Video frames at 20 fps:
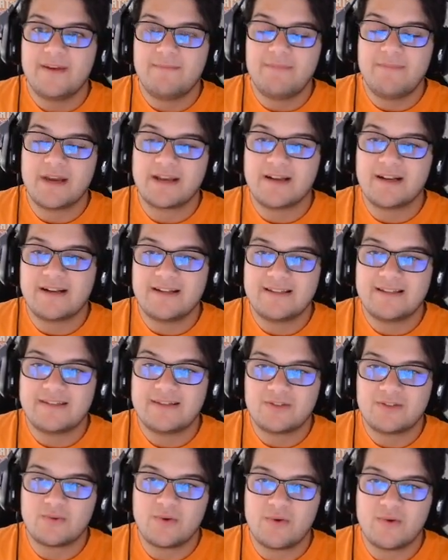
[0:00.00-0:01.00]

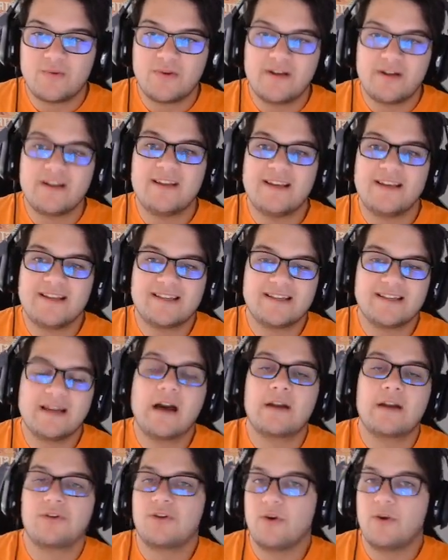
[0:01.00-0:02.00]
MechaGodzilla 21 is
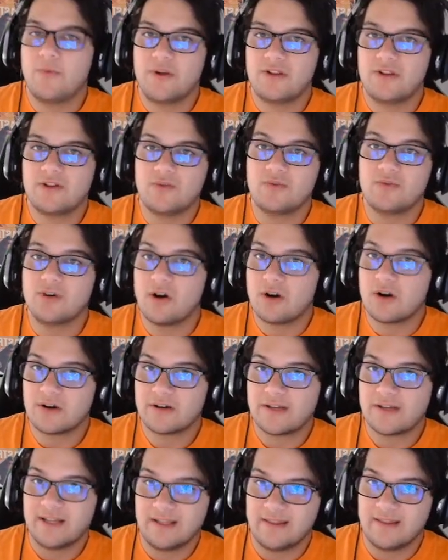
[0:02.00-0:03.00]
not going to
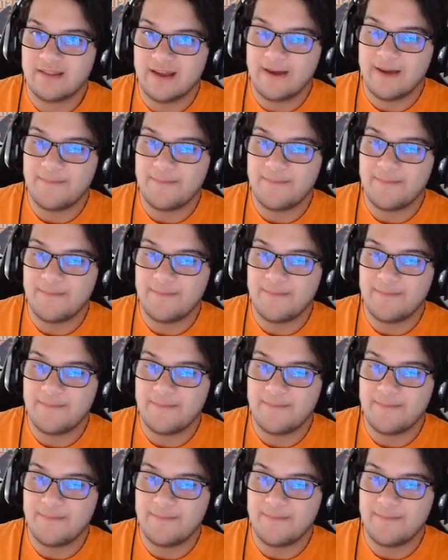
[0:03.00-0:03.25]
target